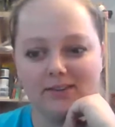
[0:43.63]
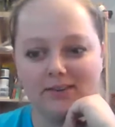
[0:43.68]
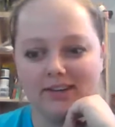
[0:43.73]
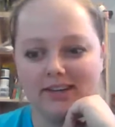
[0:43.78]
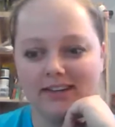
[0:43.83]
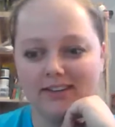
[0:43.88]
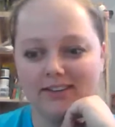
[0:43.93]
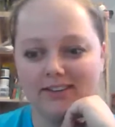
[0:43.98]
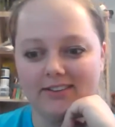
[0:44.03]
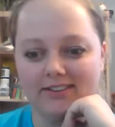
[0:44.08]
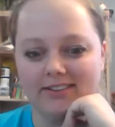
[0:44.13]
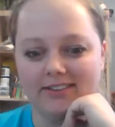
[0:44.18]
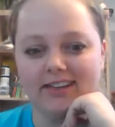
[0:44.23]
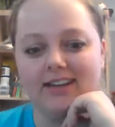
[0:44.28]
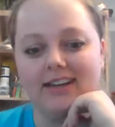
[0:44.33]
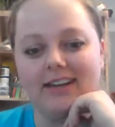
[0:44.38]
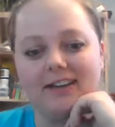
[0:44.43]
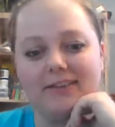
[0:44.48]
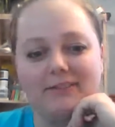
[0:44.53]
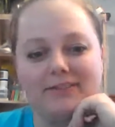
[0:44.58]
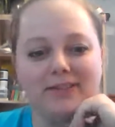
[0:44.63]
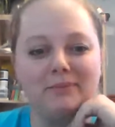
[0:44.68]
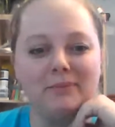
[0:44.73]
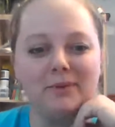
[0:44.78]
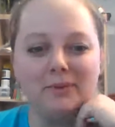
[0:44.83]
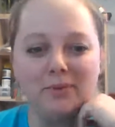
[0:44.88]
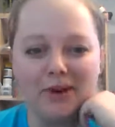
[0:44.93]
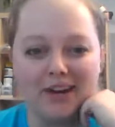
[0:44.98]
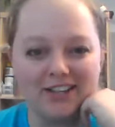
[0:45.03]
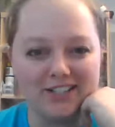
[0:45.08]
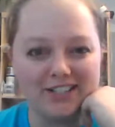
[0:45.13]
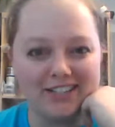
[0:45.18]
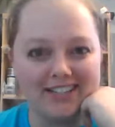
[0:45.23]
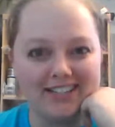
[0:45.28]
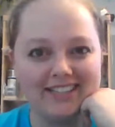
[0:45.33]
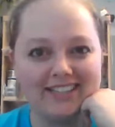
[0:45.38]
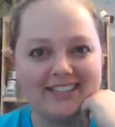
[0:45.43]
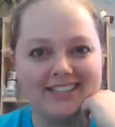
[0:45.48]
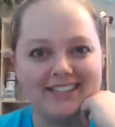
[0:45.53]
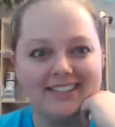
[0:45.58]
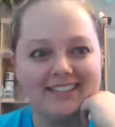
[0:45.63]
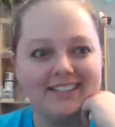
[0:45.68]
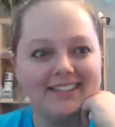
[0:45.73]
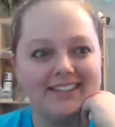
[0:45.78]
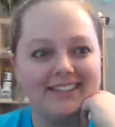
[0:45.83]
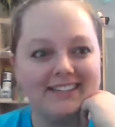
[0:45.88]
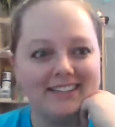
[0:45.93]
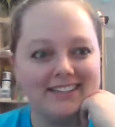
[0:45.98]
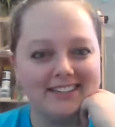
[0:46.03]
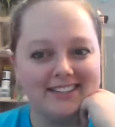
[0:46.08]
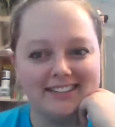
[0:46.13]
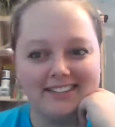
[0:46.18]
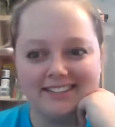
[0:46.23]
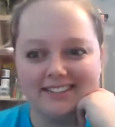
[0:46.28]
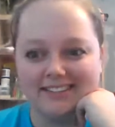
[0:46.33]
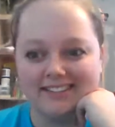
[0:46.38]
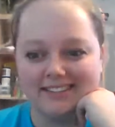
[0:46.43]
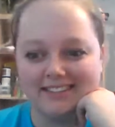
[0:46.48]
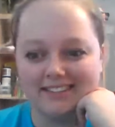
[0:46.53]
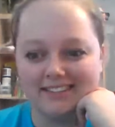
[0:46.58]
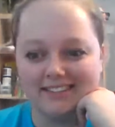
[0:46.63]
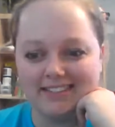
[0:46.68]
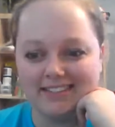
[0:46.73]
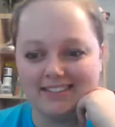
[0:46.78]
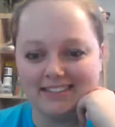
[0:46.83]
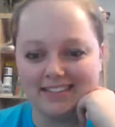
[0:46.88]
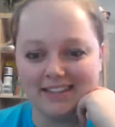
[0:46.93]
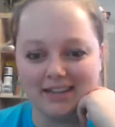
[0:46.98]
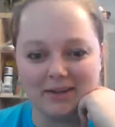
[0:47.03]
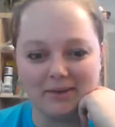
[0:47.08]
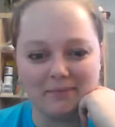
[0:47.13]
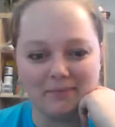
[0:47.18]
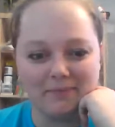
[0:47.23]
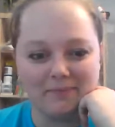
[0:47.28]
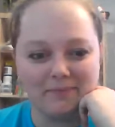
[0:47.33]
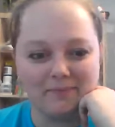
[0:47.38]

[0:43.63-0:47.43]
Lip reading: Okay, looks like I have someone watching. Let's see.